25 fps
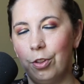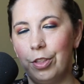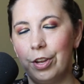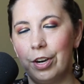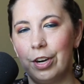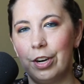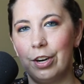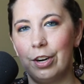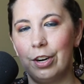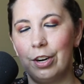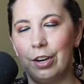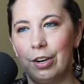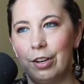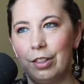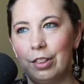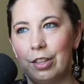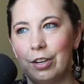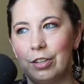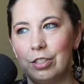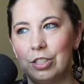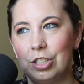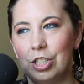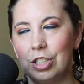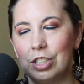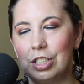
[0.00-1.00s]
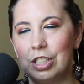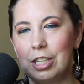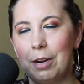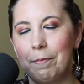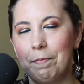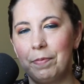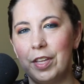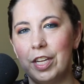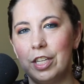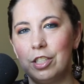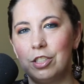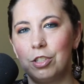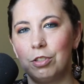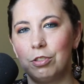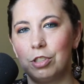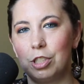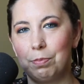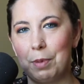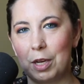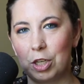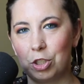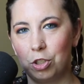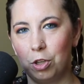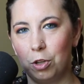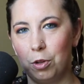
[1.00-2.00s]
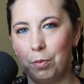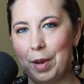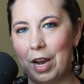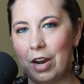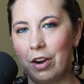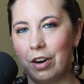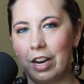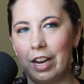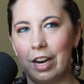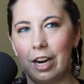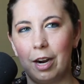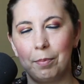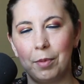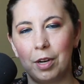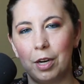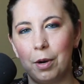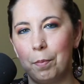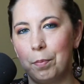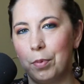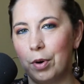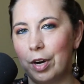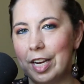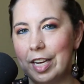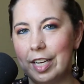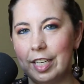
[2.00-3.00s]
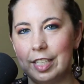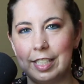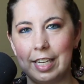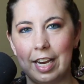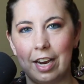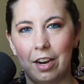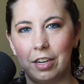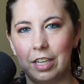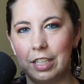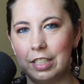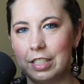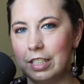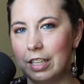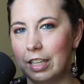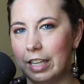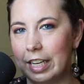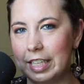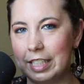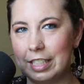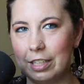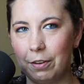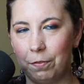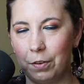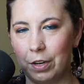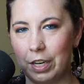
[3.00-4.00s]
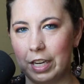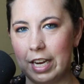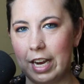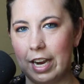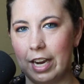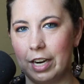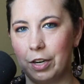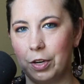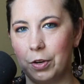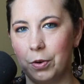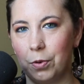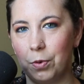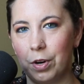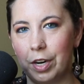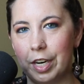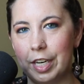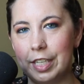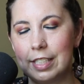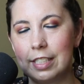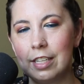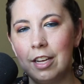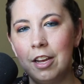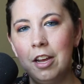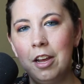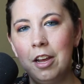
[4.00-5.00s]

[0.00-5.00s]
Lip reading: There's just something so special about it, and I'm going to break it down into like different categories.